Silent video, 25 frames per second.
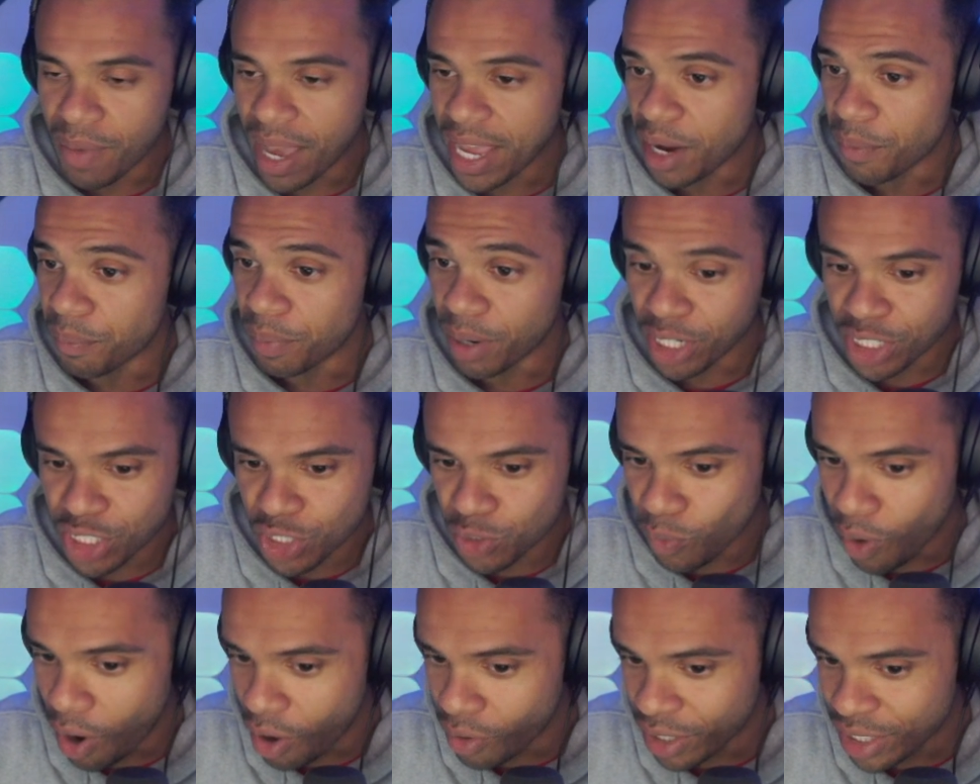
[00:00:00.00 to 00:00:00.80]
made a
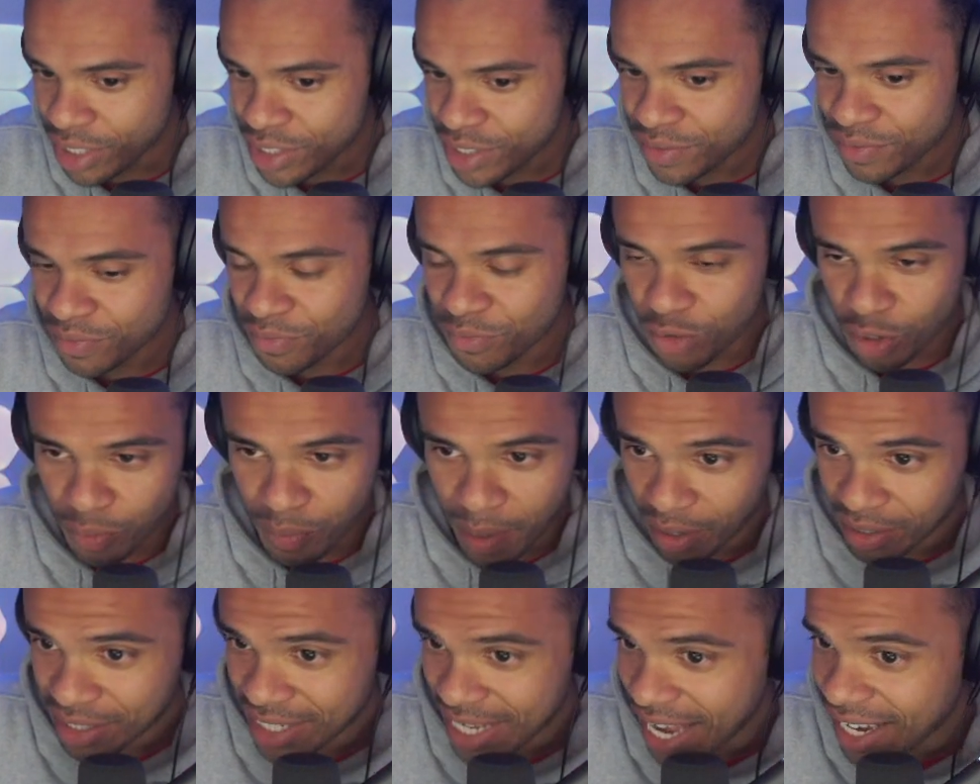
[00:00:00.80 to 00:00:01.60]
bunch of wallets
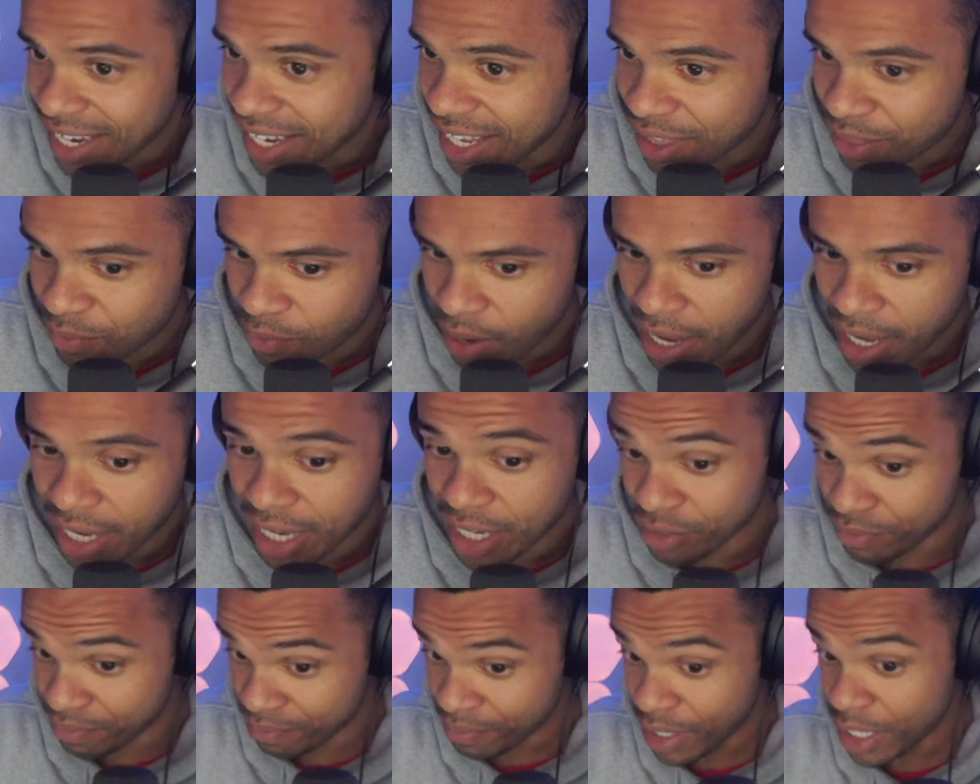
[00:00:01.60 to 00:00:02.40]
for about ten E T H, right?
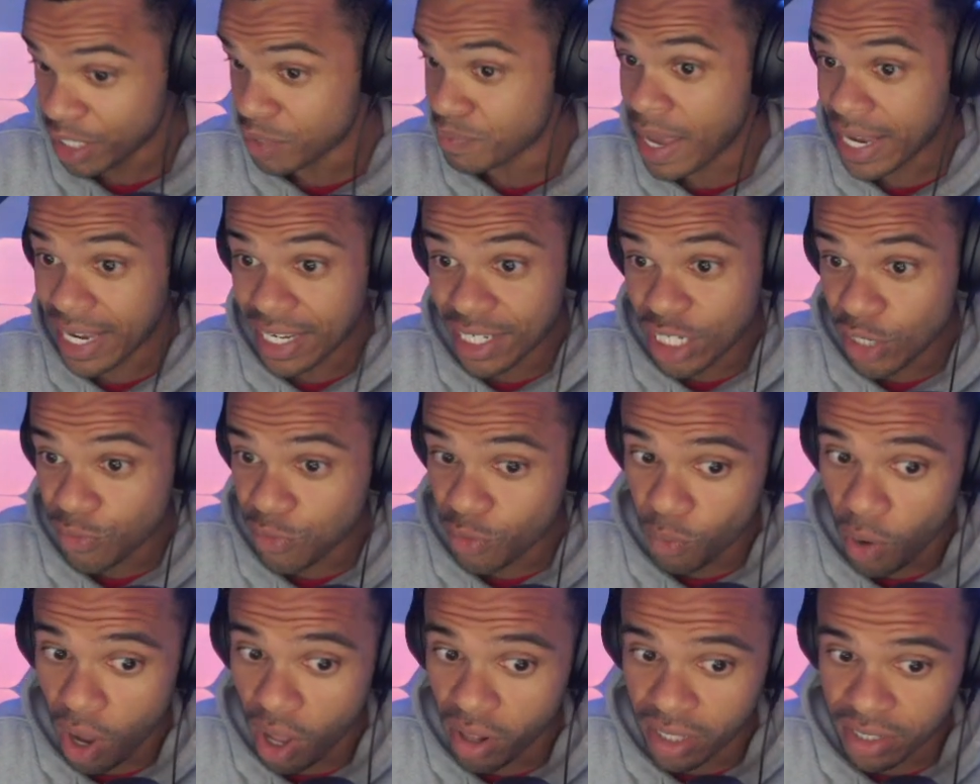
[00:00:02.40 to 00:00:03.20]
Because he's making
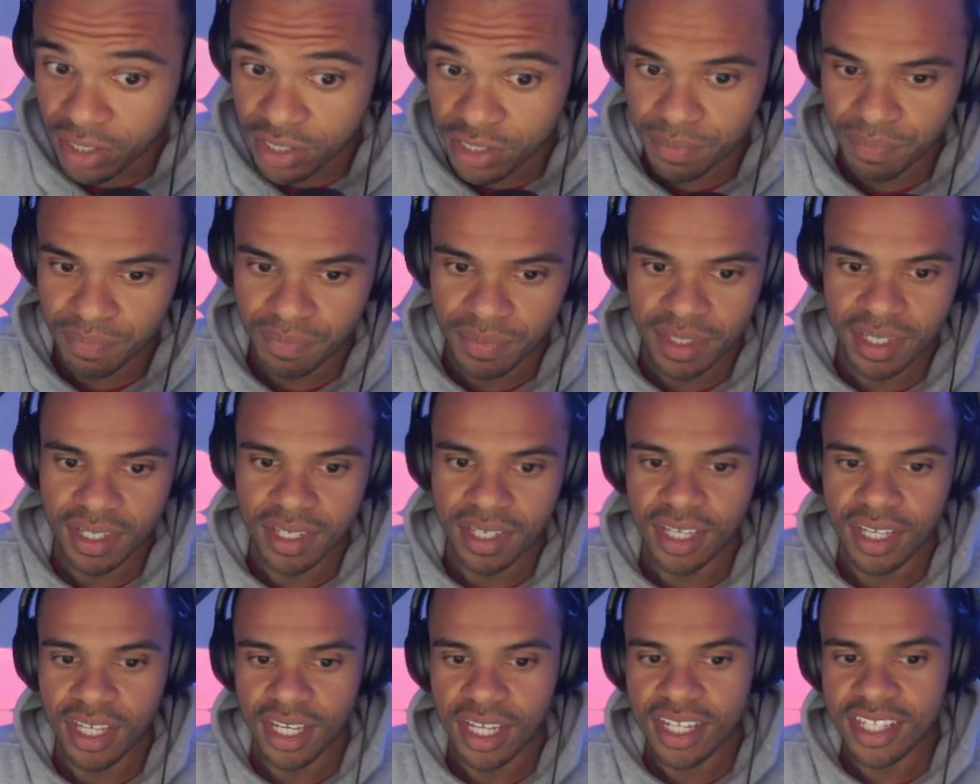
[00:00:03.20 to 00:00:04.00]
different wallets
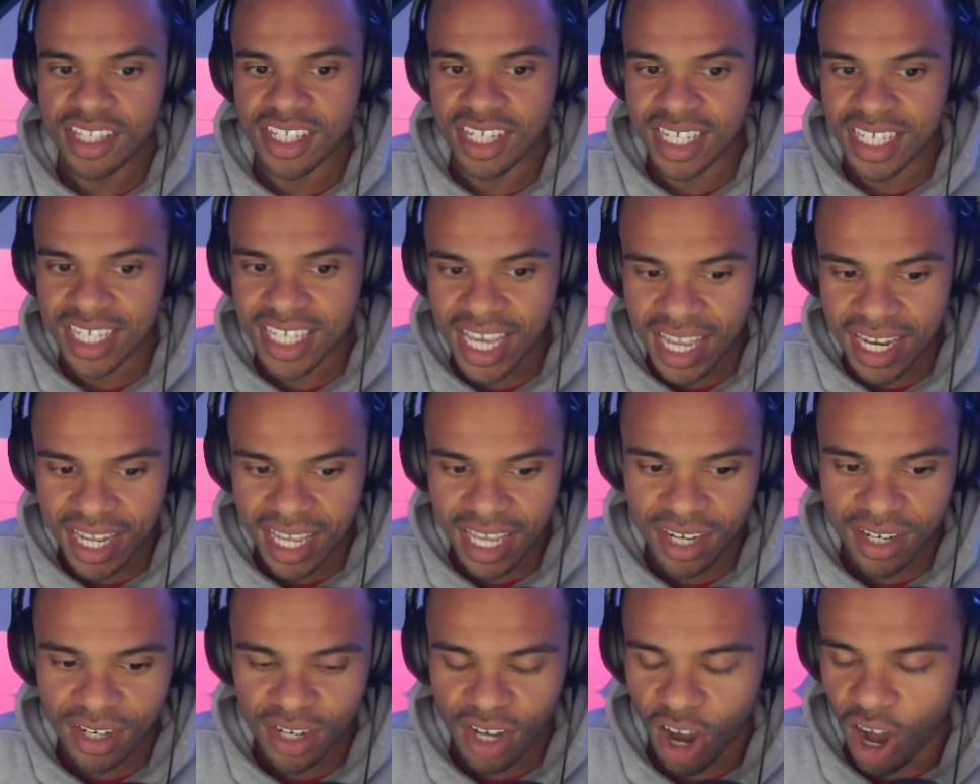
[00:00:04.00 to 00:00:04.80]
to
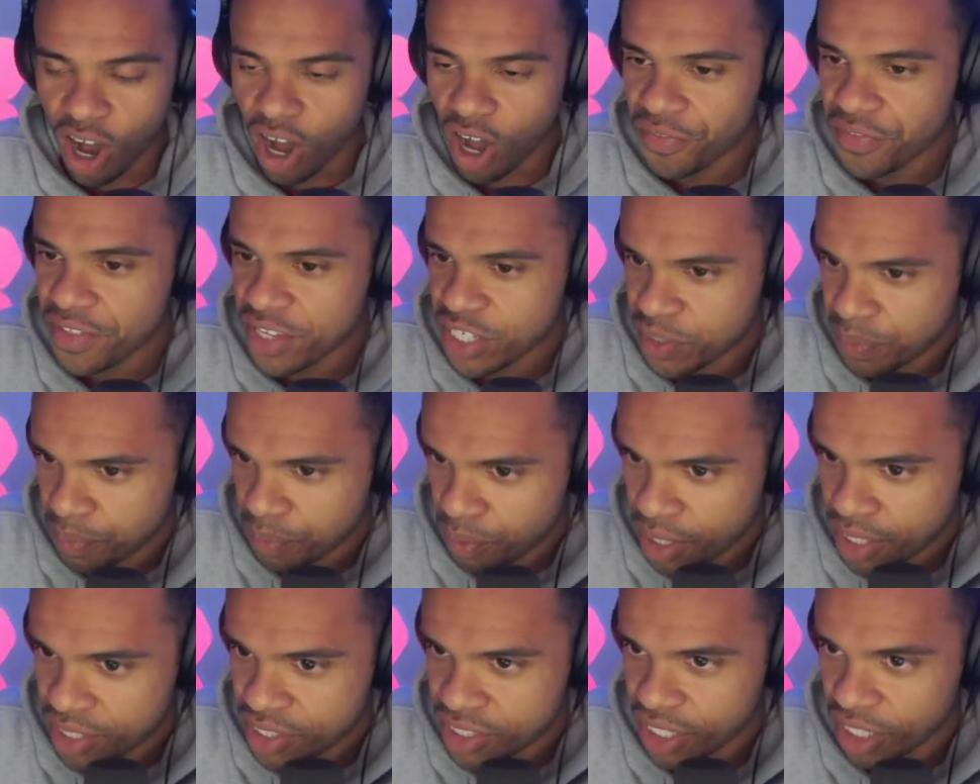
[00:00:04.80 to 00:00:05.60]
get in on
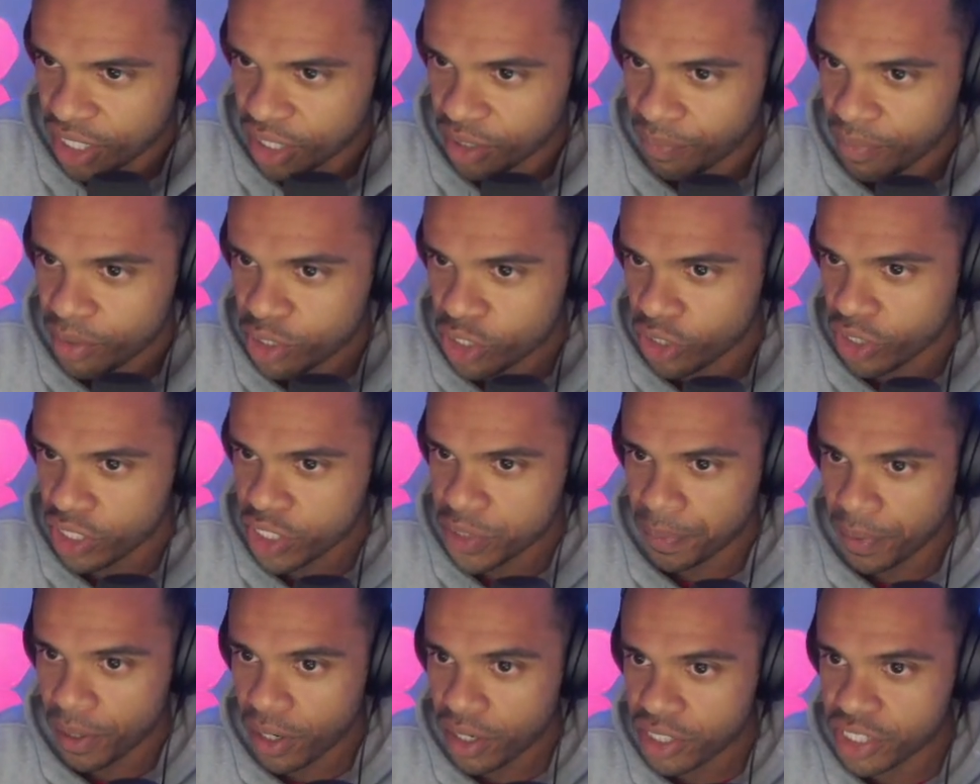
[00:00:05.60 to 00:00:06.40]
this pre-sale.
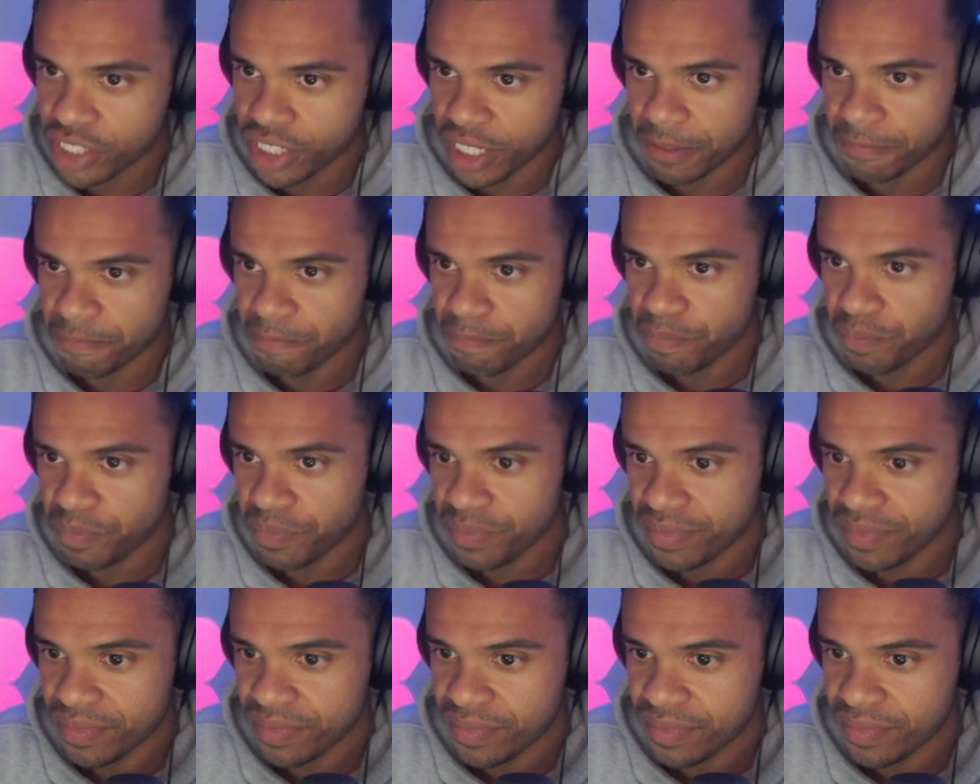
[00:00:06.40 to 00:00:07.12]
So this person